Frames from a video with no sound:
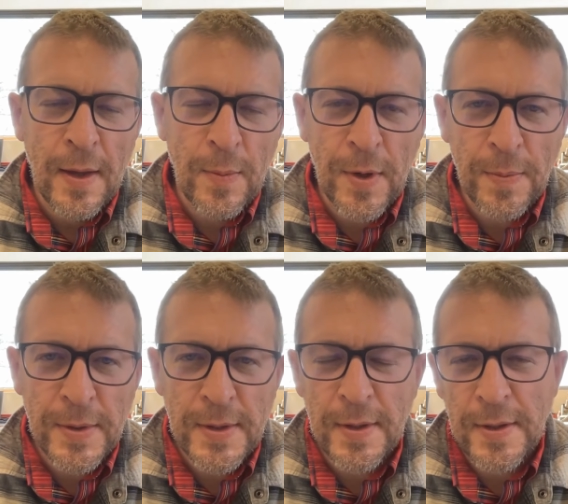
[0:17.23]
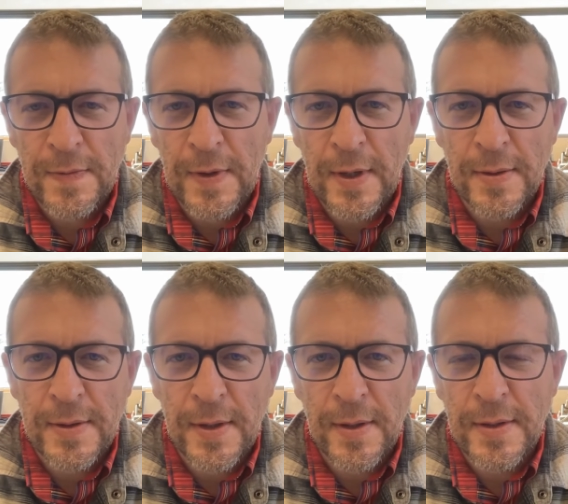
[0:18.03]
Purpose of this video
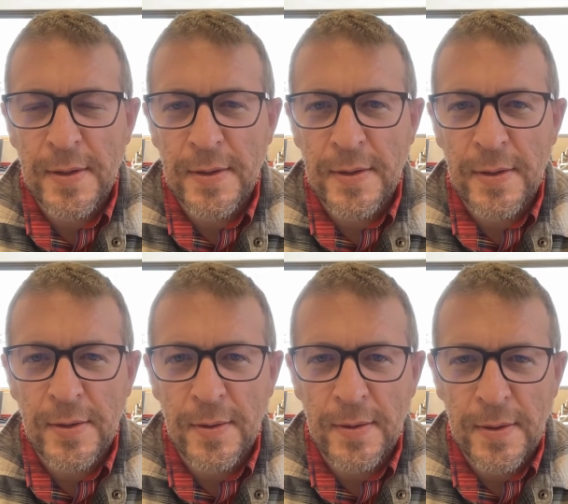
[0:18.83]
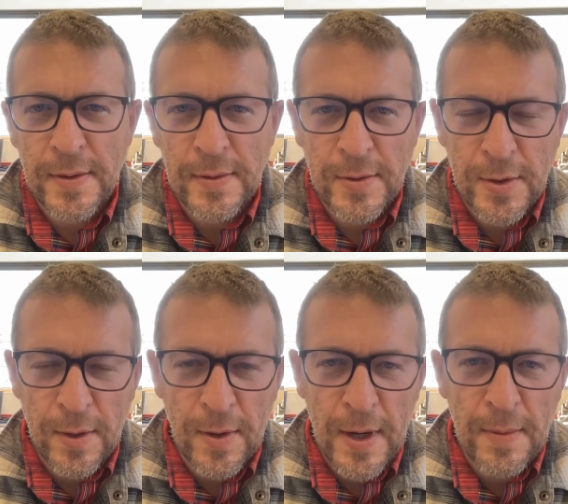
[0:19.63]
series is to
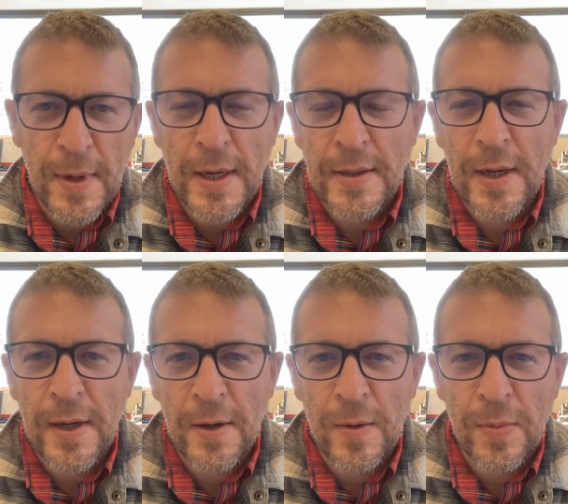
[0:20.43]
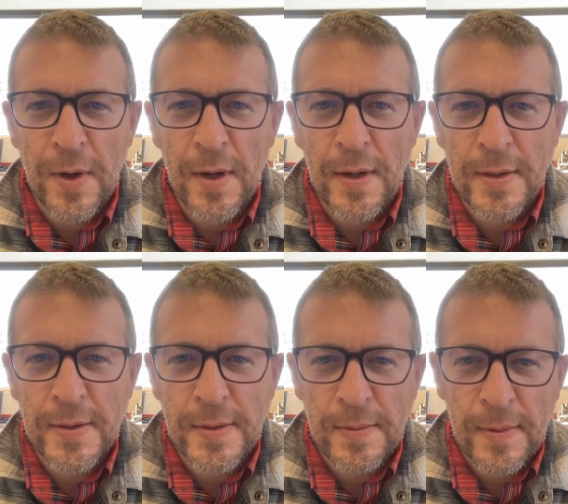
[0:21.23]
show how to maintain our
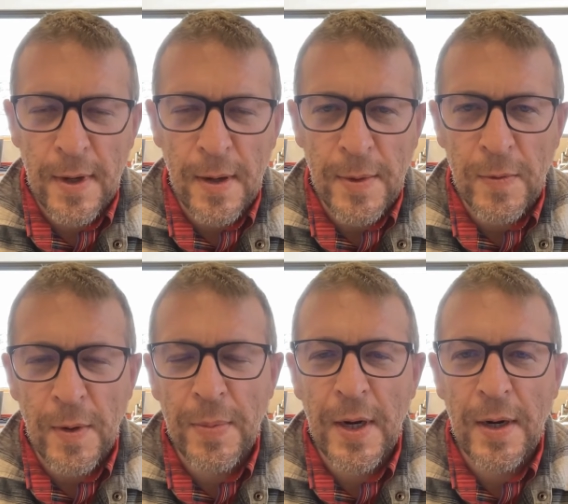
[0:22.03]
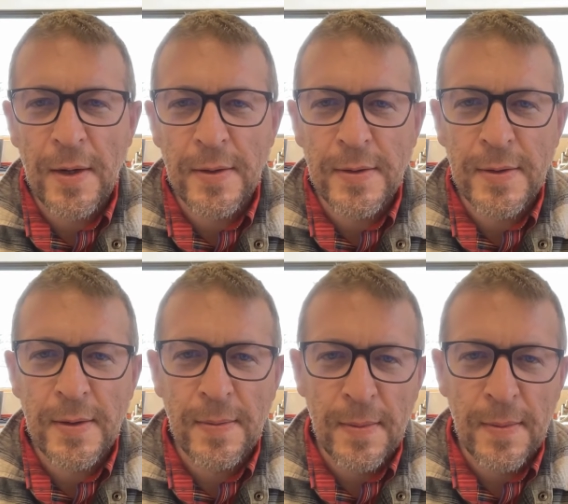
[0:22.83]
products, common repairs,